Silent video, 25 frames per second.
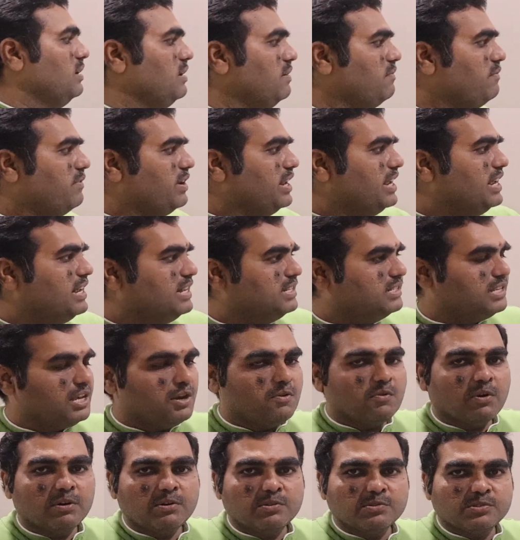If d is
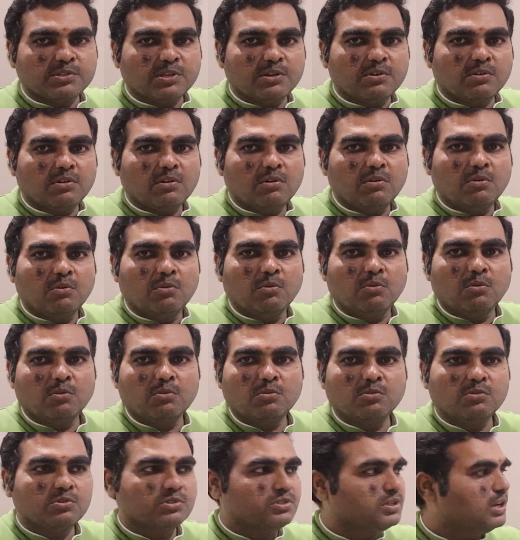equal to 0,
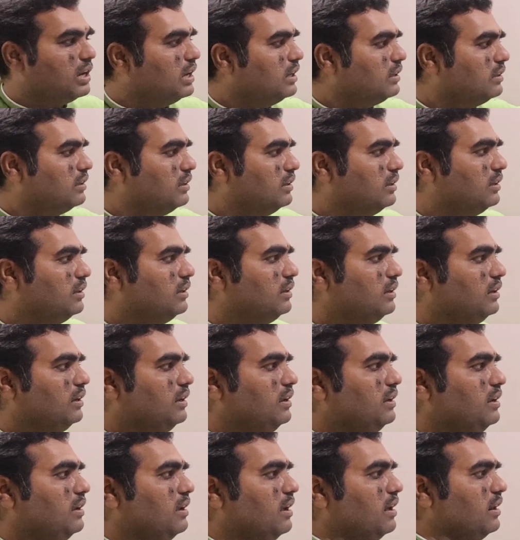roots are
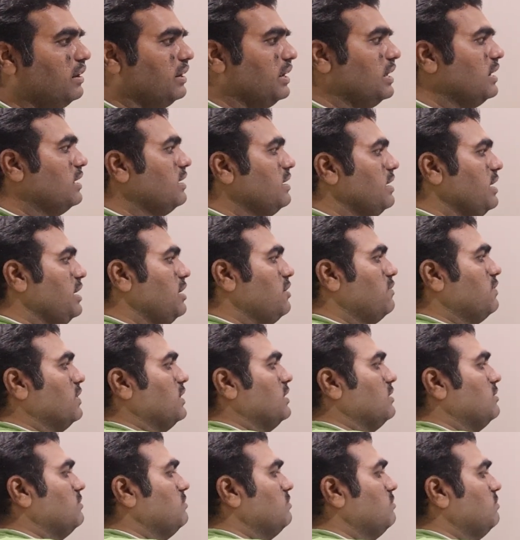real and
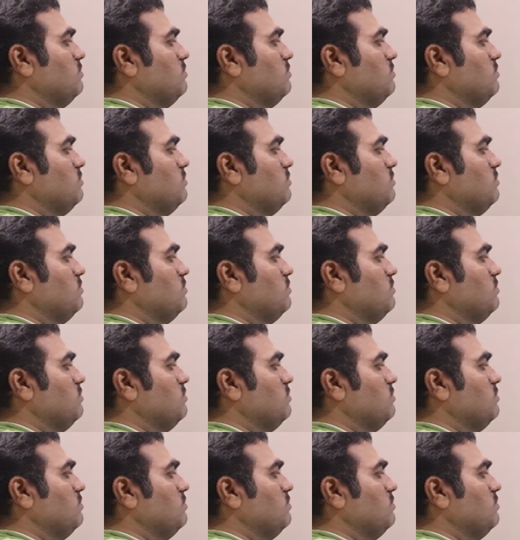equal.